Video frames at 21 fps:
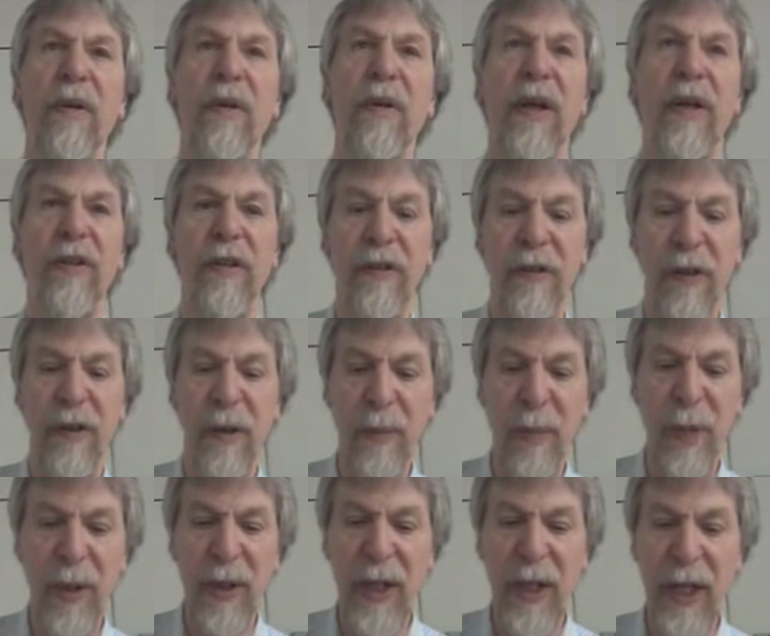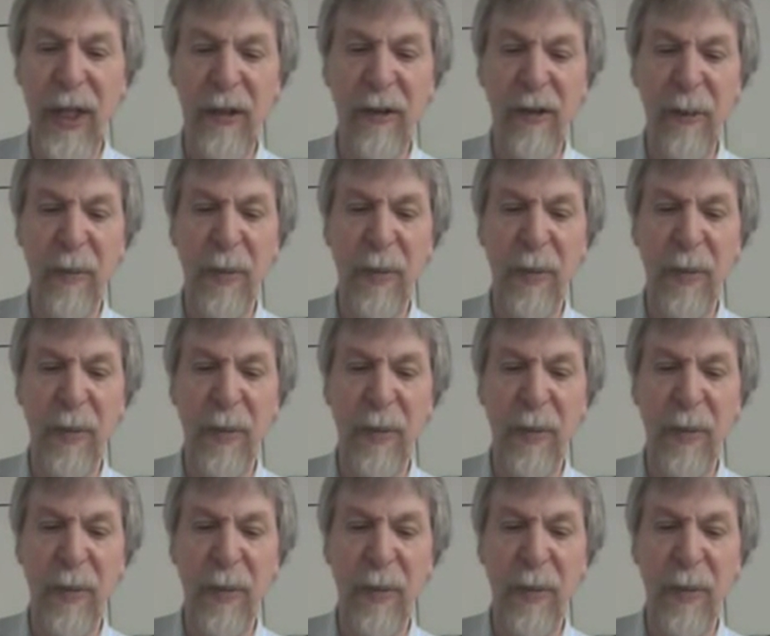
rather simple like the